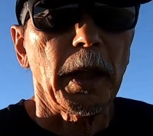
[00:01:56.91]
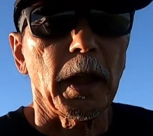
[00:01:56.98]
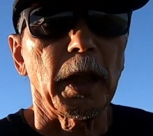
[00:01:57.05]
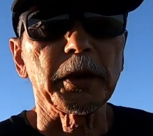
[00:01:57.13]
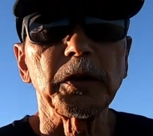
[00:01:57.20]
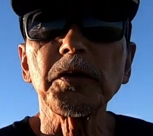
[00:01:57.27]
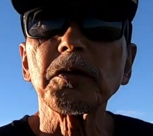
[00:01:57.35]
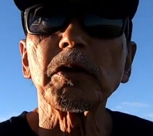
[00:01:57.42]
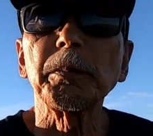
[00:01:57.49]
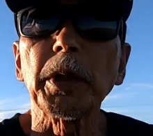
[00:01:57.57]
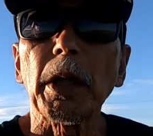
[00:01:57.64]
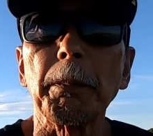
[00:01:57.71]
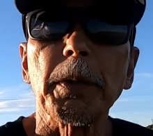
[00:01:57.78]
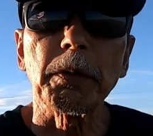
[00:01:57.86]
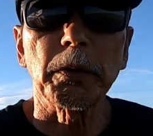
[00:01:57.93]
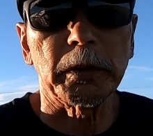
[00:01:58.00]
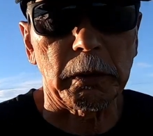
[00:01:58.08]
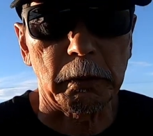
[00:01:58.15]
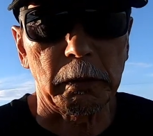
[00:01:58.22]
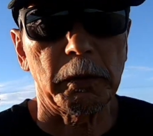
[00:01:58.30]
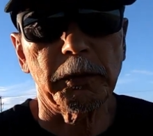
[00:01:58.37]
I uh, used to be a
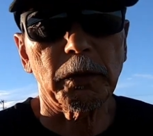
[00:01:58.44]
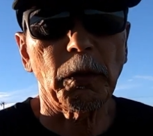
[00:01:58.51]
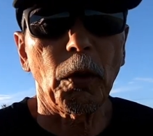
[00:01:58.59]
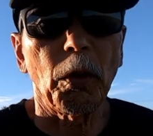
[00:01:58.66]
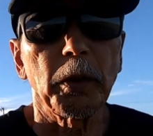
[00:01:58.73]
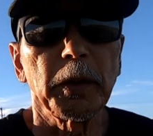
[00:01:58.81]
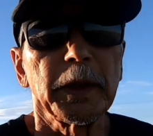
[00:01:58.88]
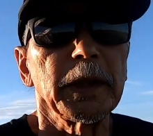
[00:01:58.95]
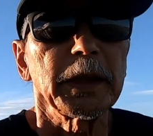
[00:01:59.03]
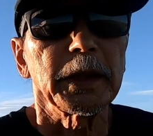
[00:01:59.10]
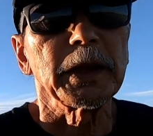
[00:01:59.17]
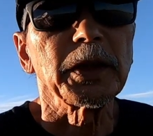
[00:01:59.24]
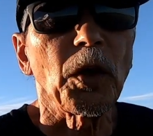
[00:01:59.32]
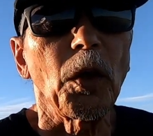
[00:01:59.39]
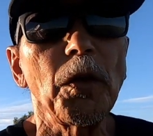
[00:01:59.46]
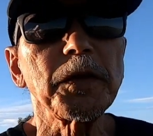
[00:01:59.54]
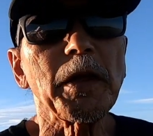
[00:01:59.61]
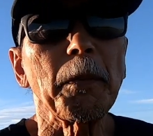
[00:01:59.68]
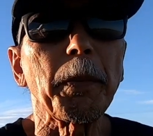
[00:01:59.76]
builder so he knows